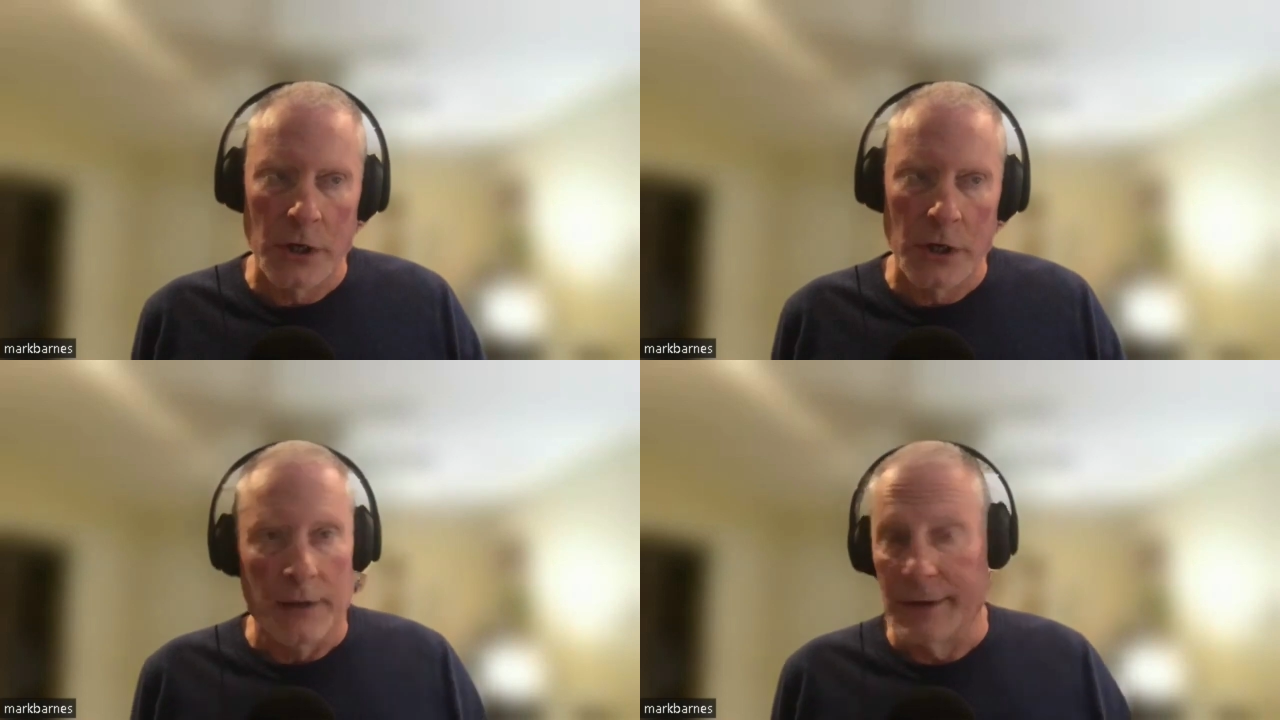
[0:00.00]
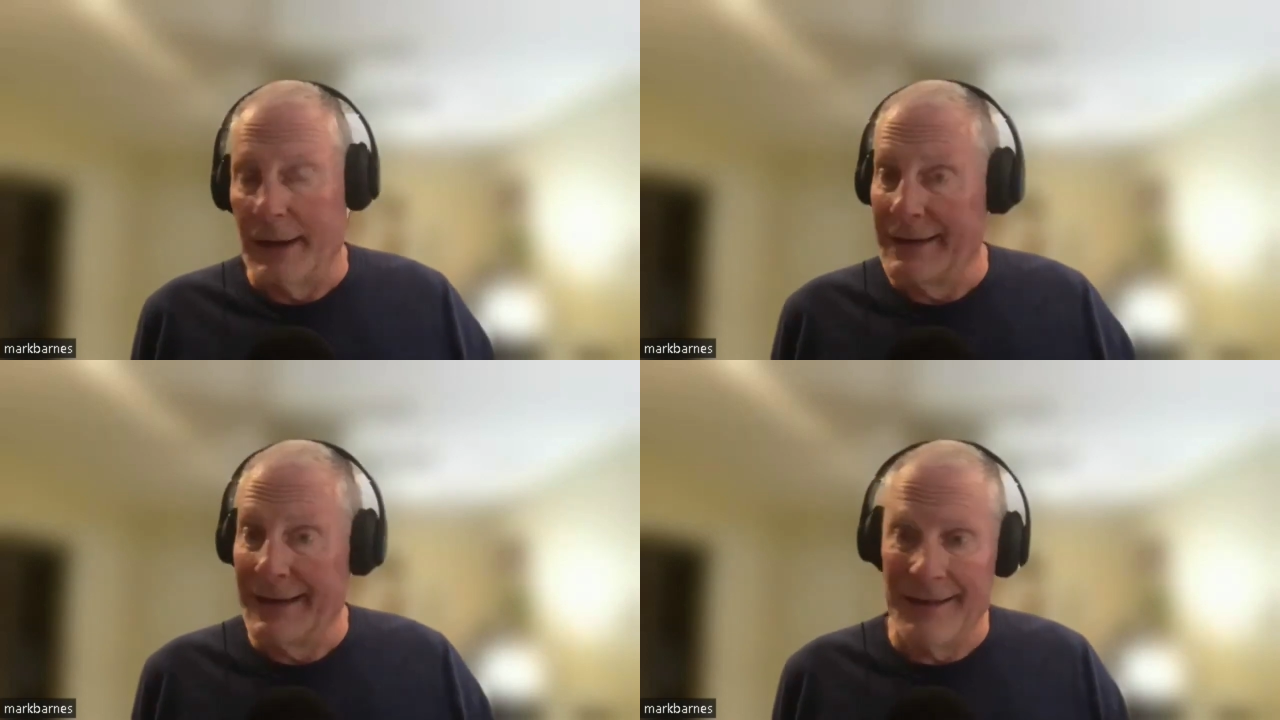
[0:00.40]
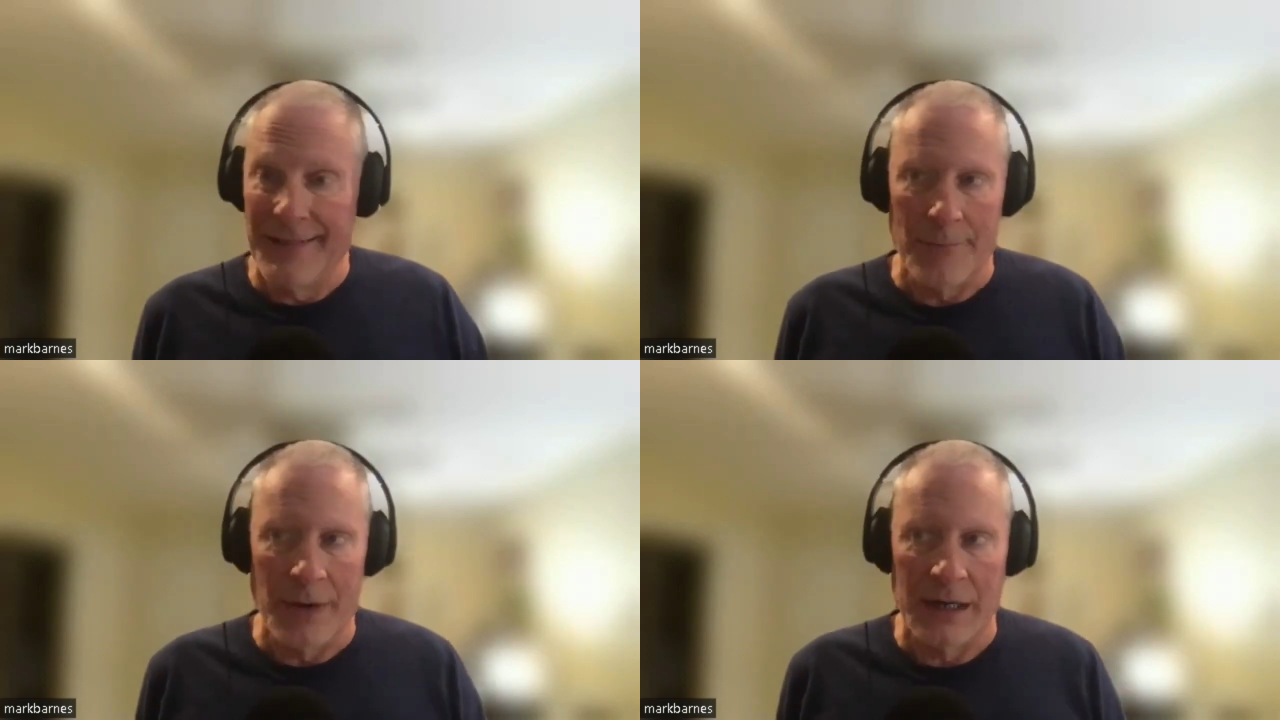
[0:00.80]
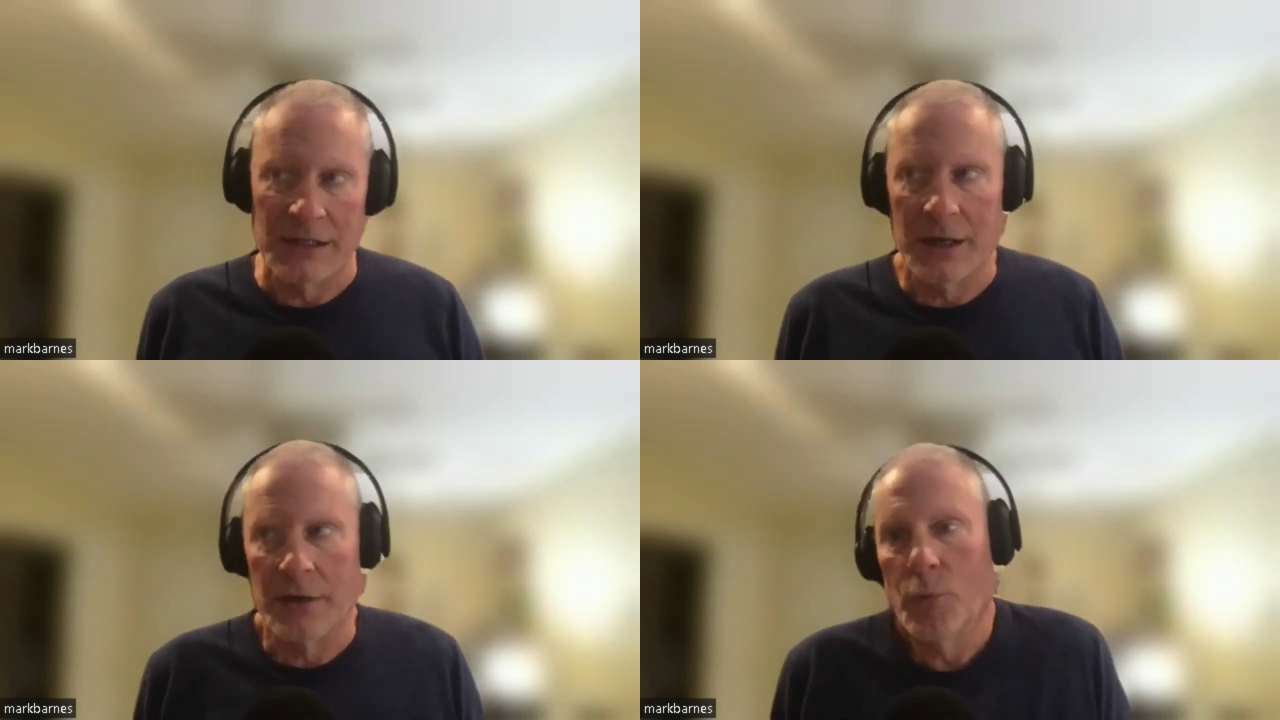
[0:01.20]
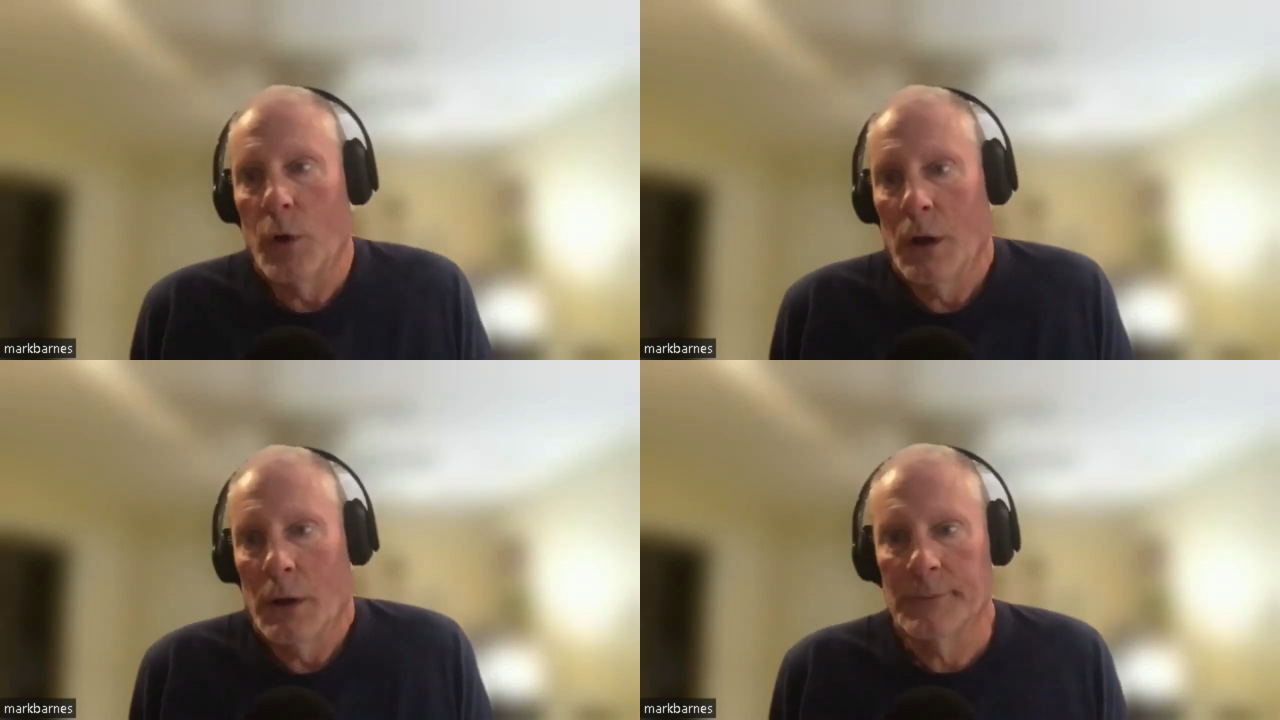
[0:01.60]
and and get in that mindset of,
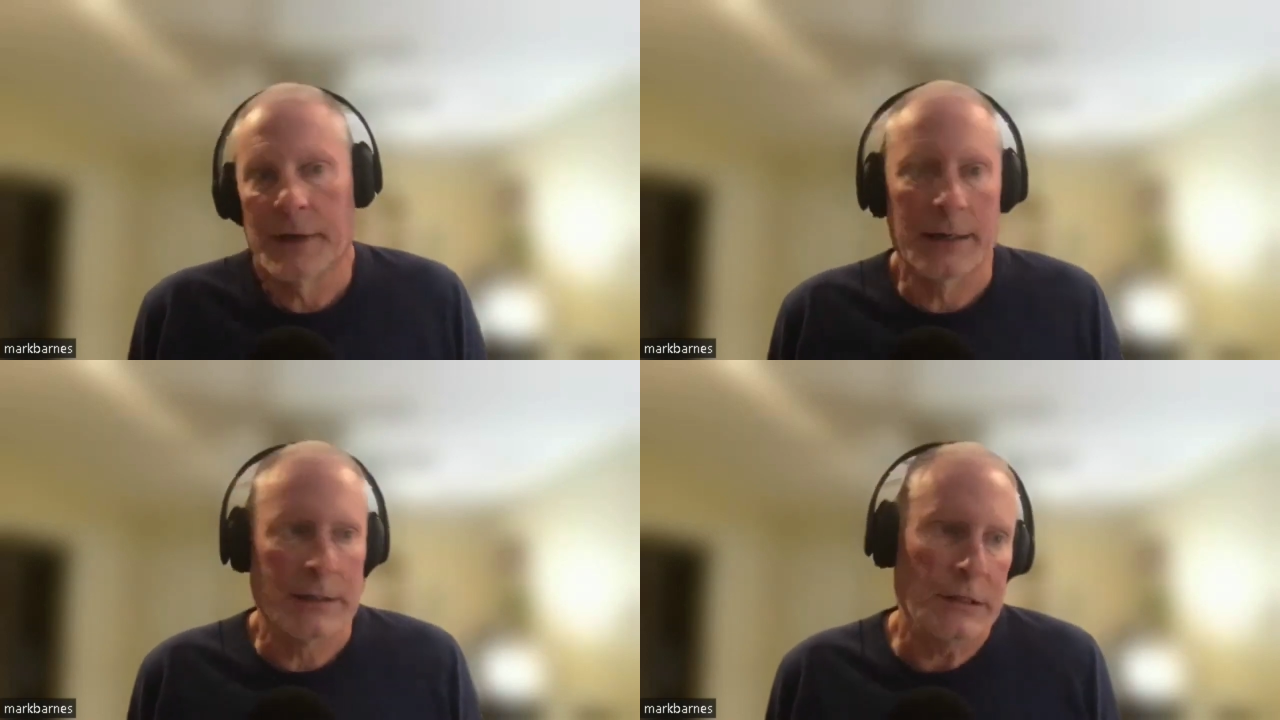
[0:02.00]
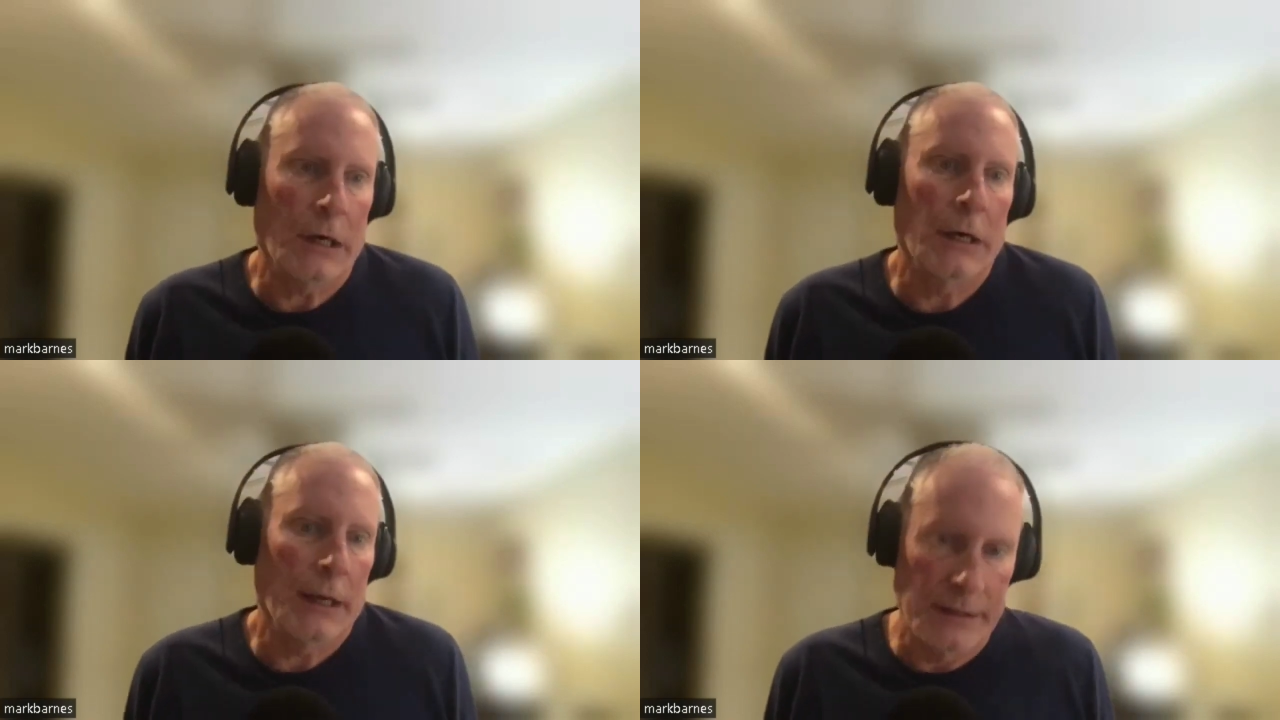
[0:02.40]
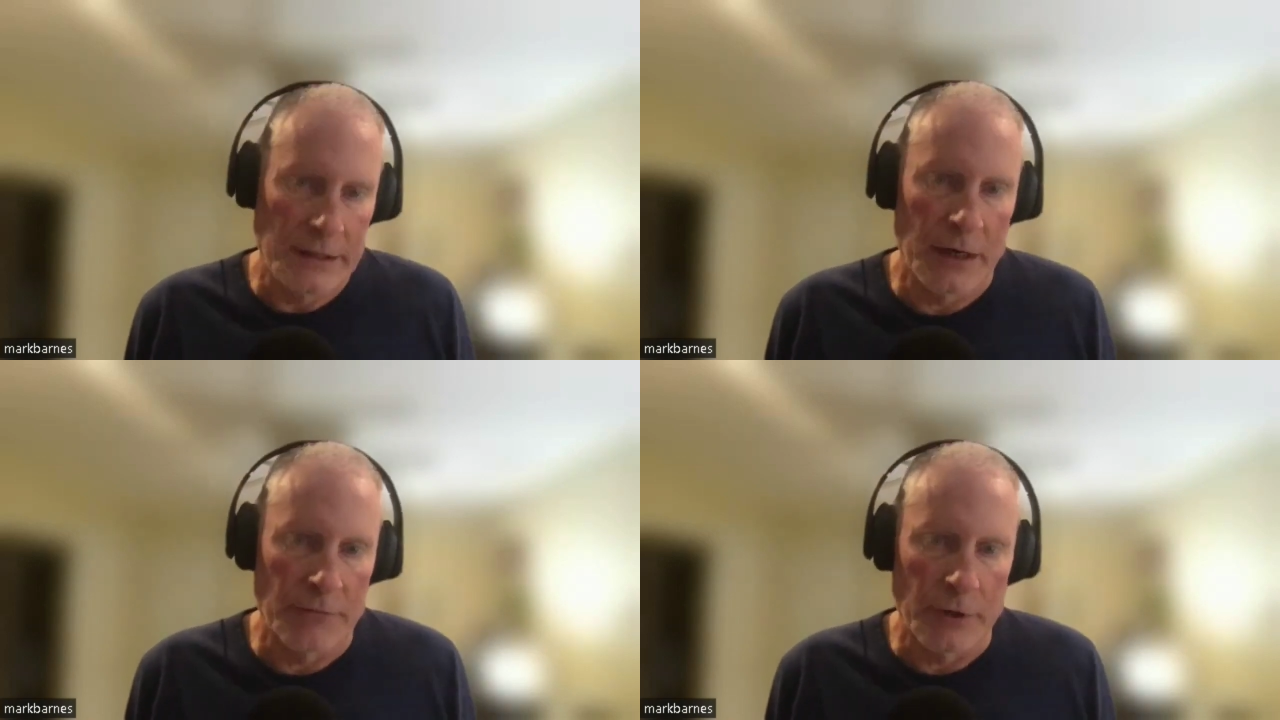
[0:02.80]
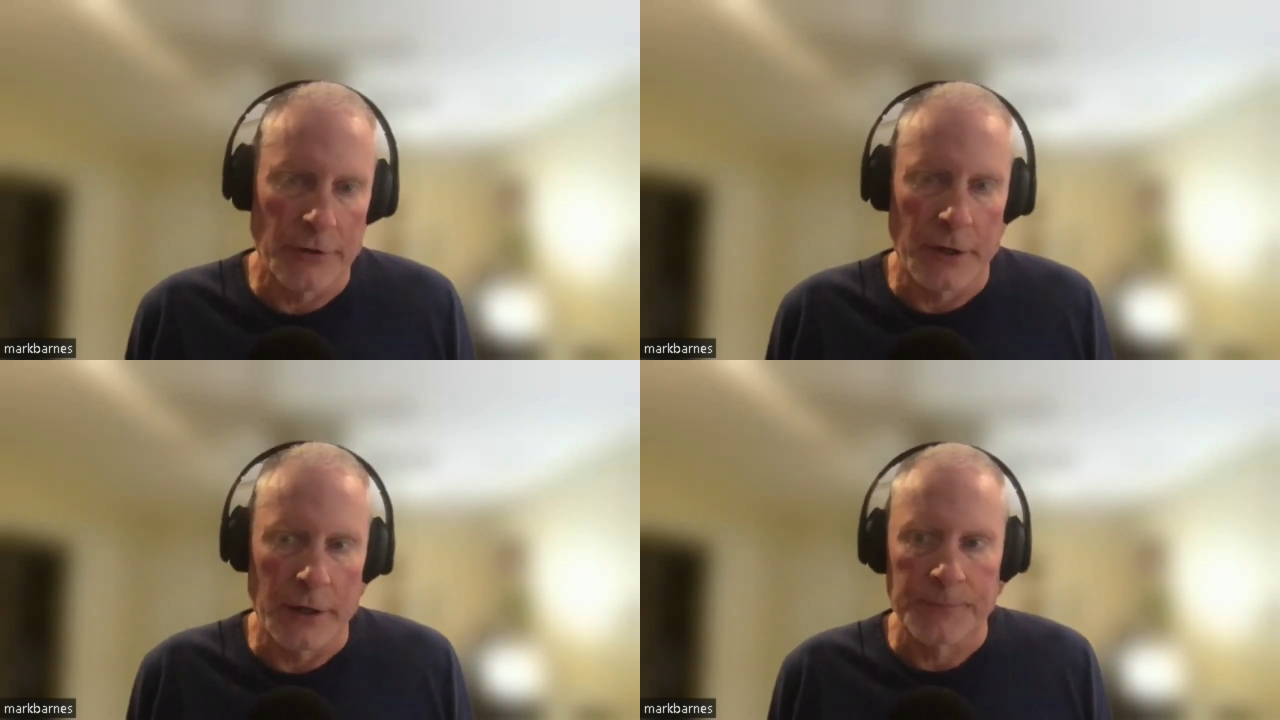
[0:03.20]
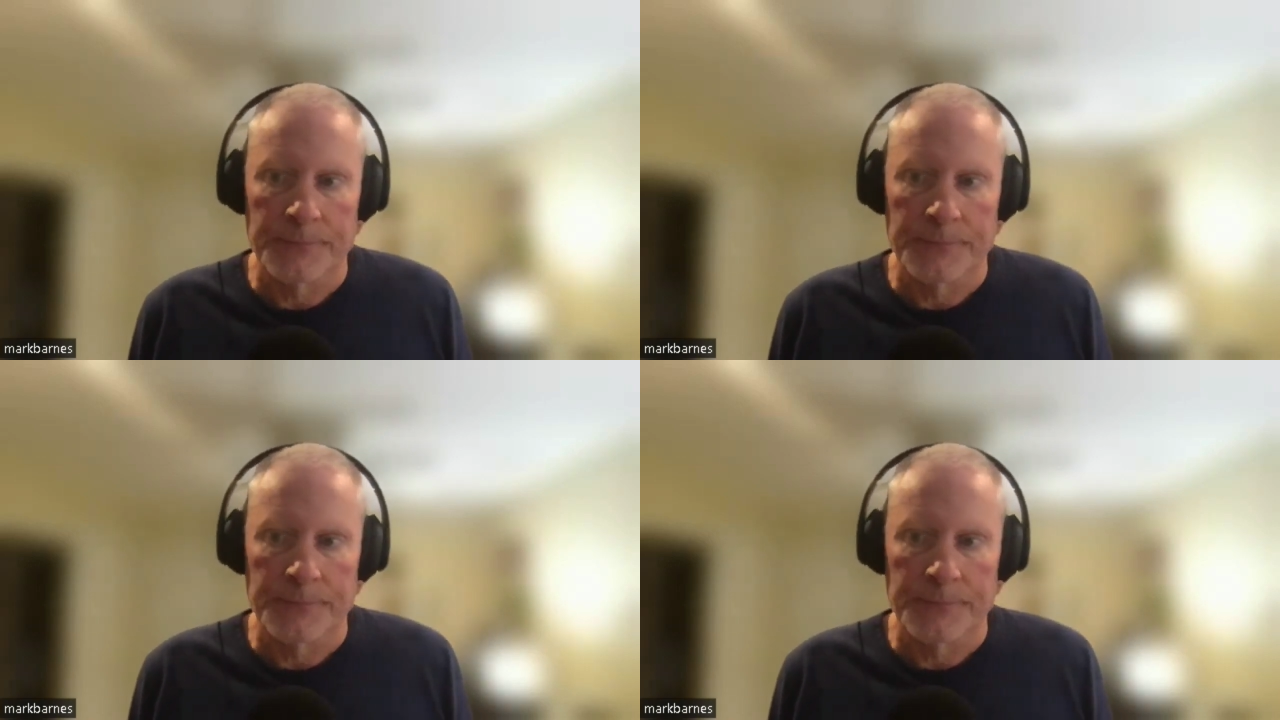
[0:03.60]
well, I'm kind of done. I did everything.